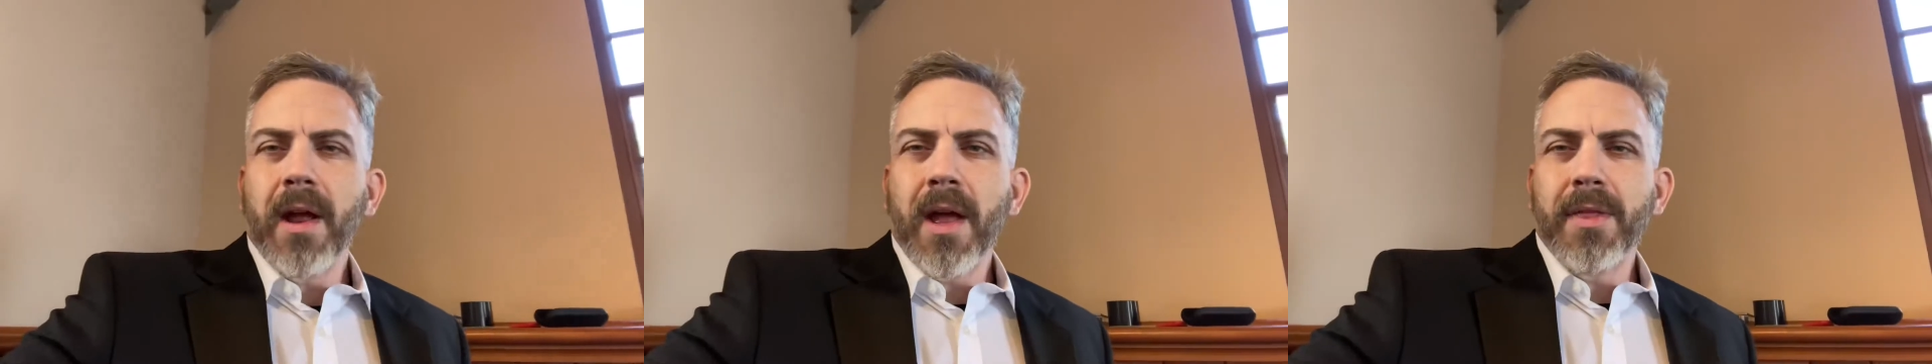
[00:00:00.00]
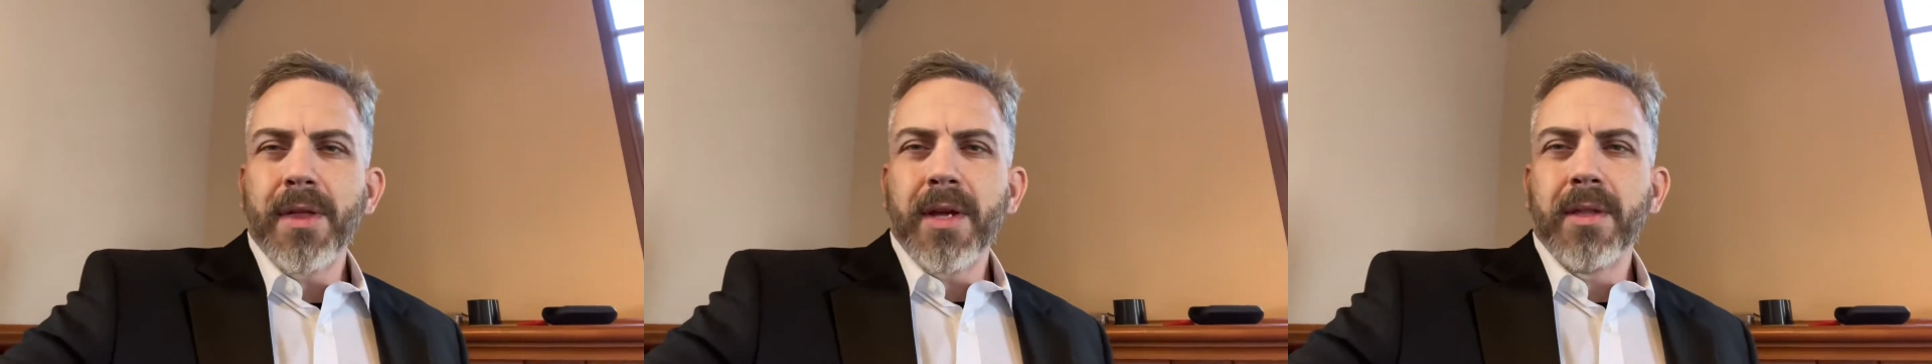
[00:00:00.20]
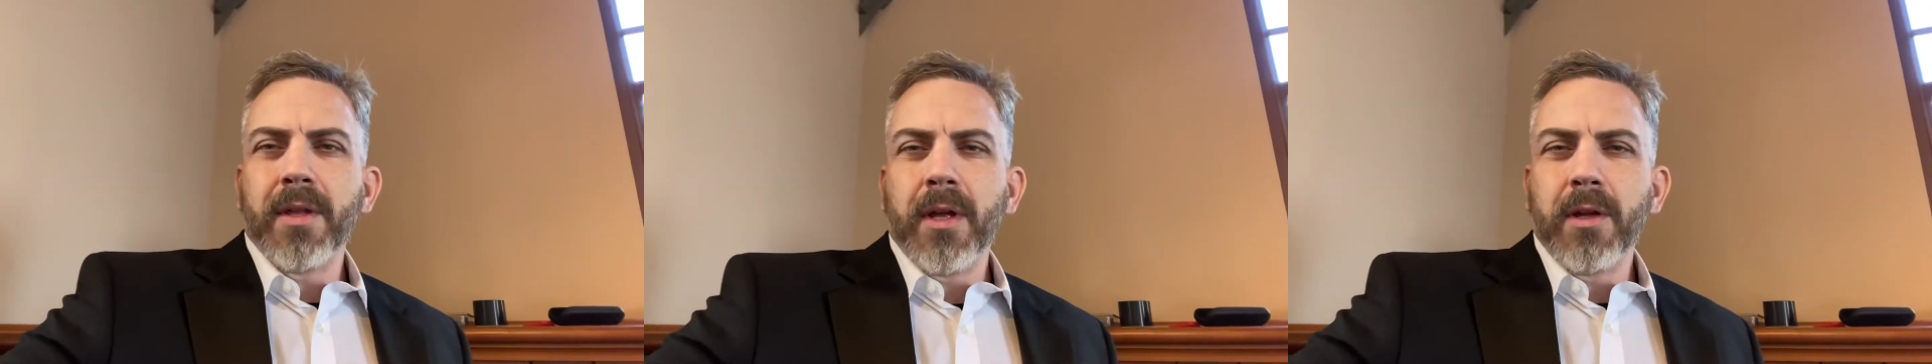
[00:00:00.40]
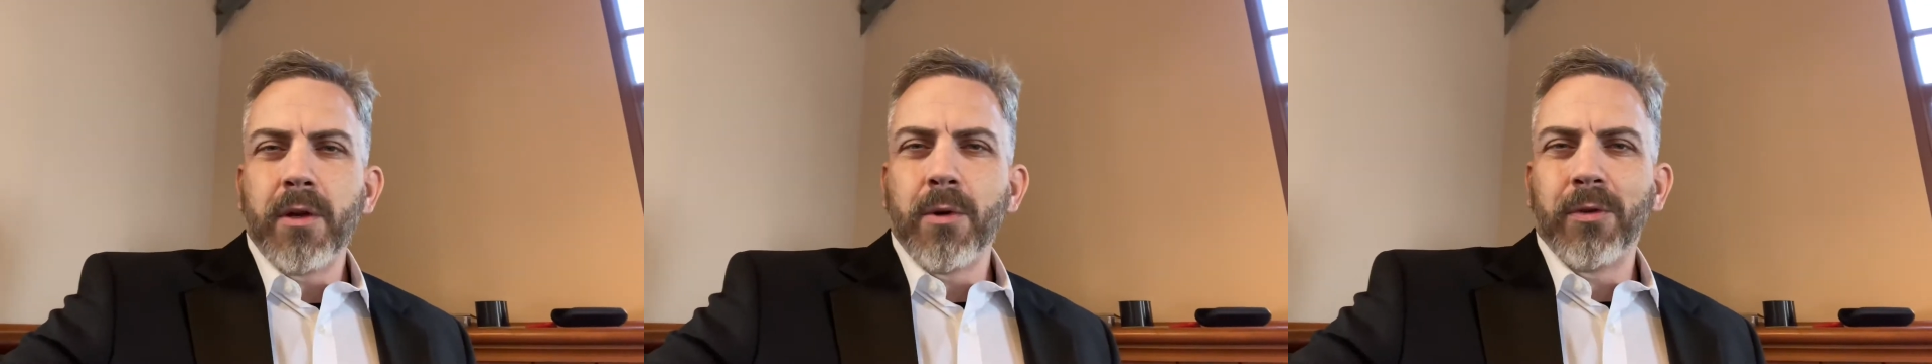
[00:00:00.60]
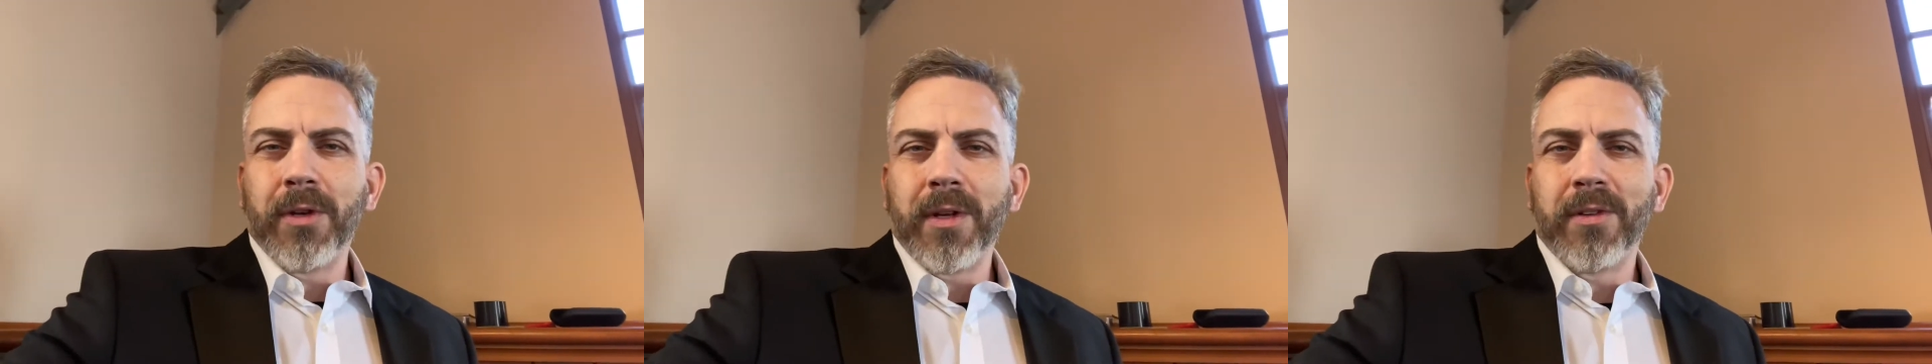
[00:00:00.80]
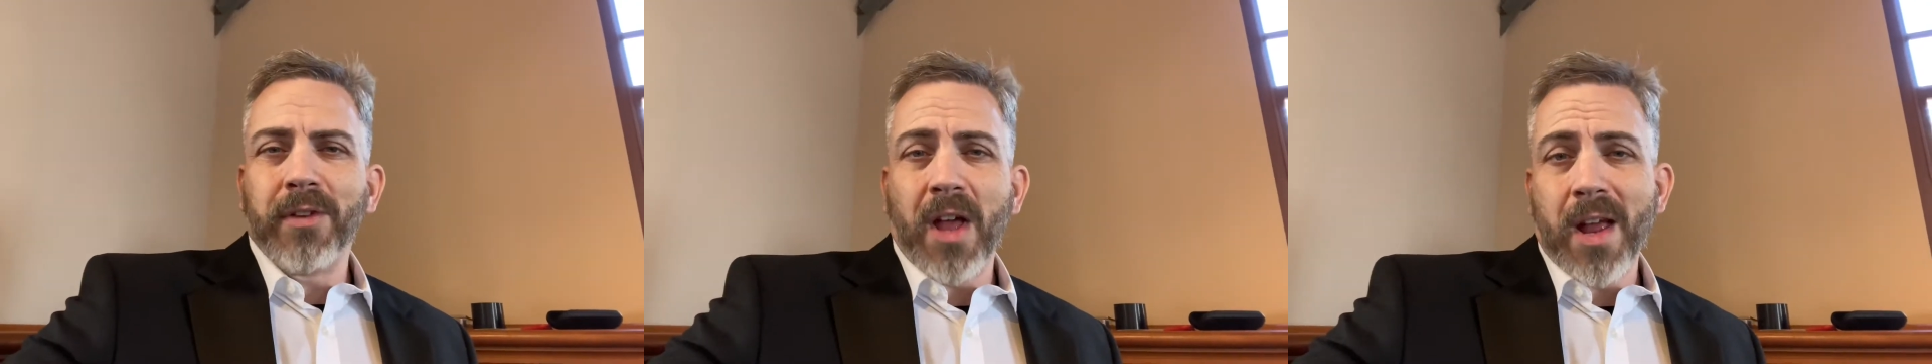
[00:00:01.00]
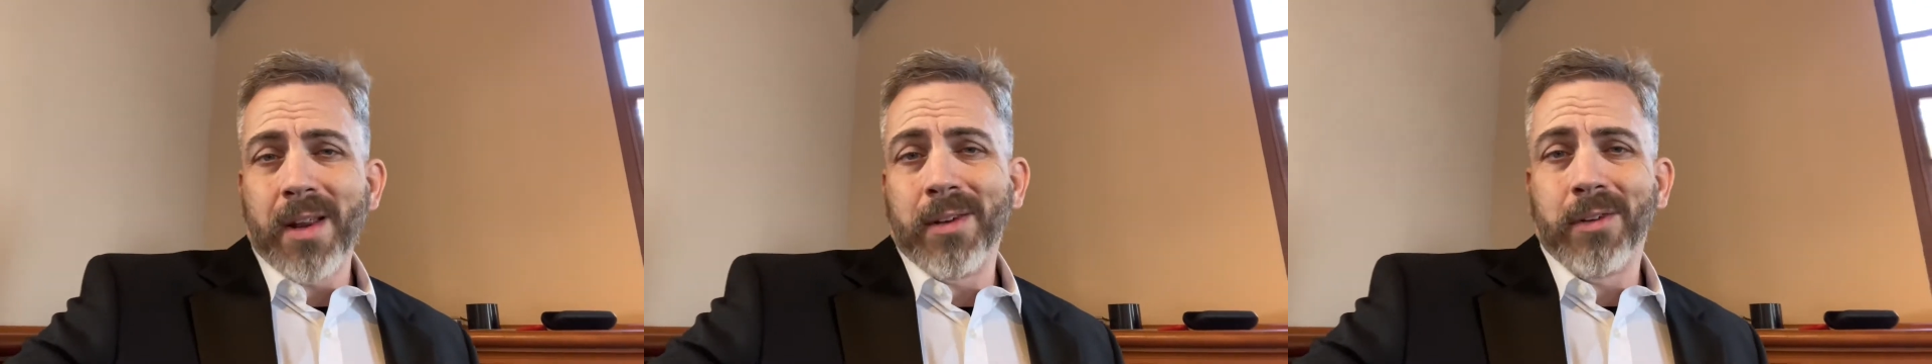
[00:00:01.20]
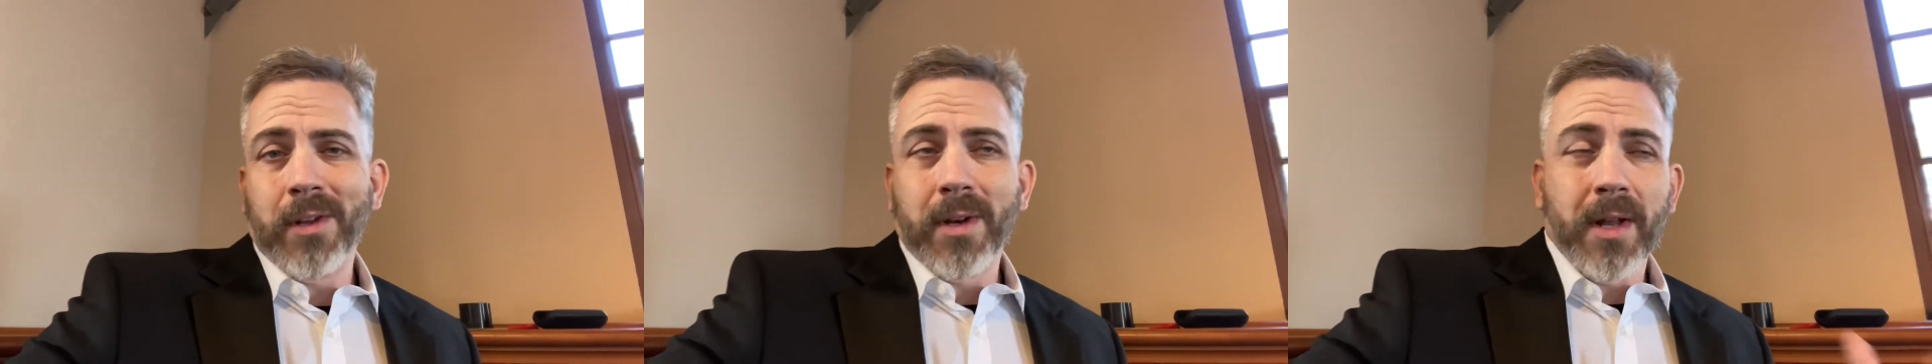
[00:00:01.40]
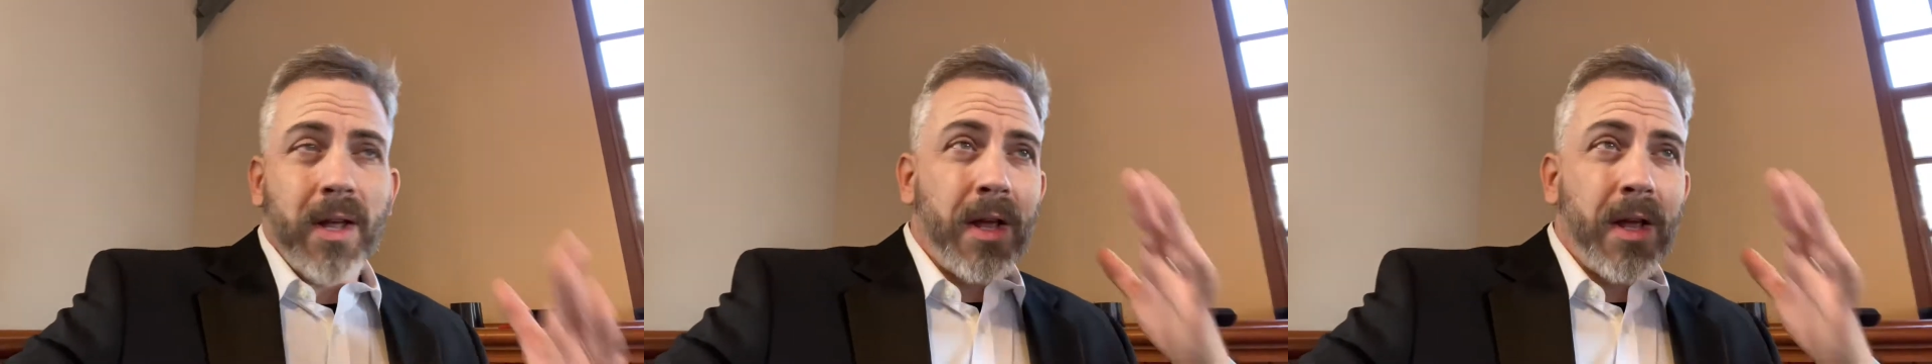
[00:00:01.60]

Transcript: I, I think that using signs at